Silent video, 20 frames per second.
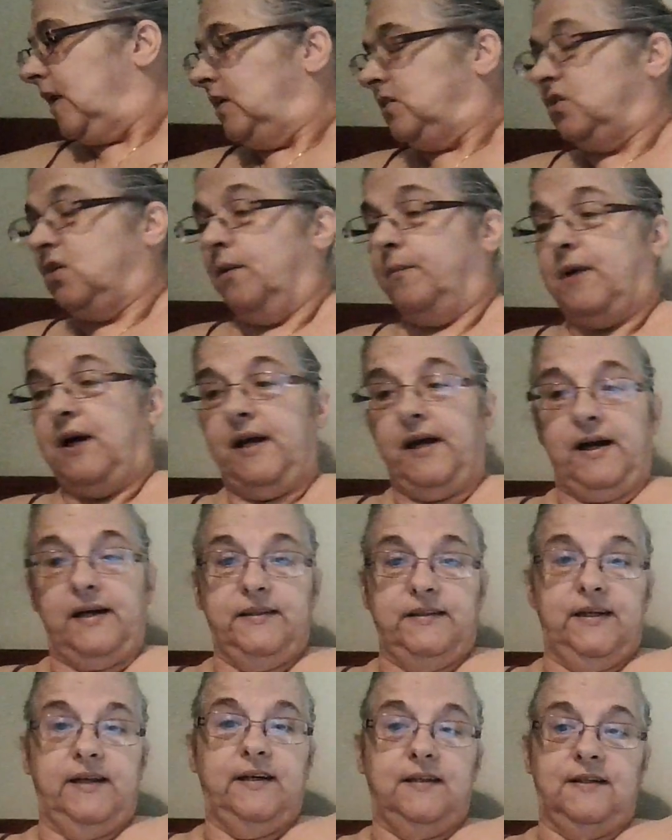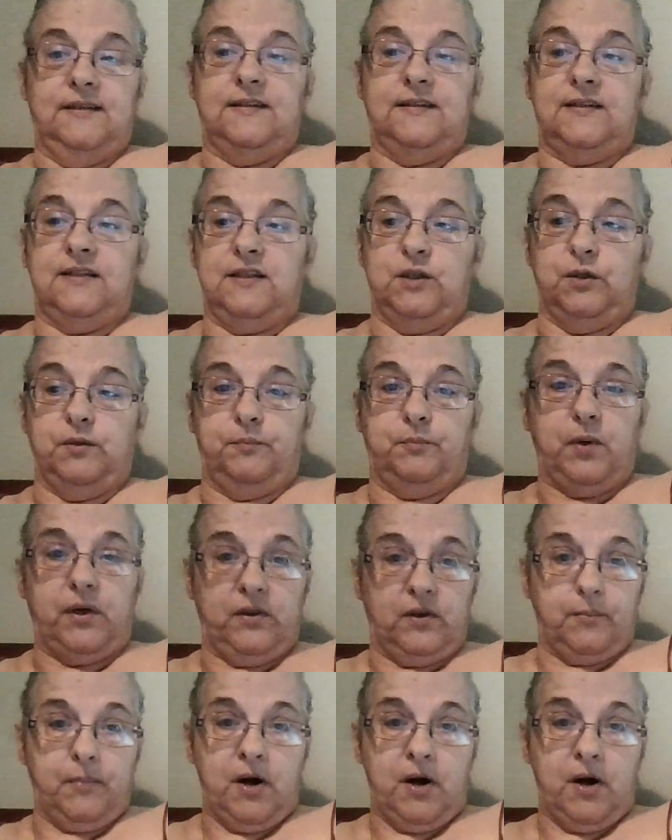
So my idea is to put the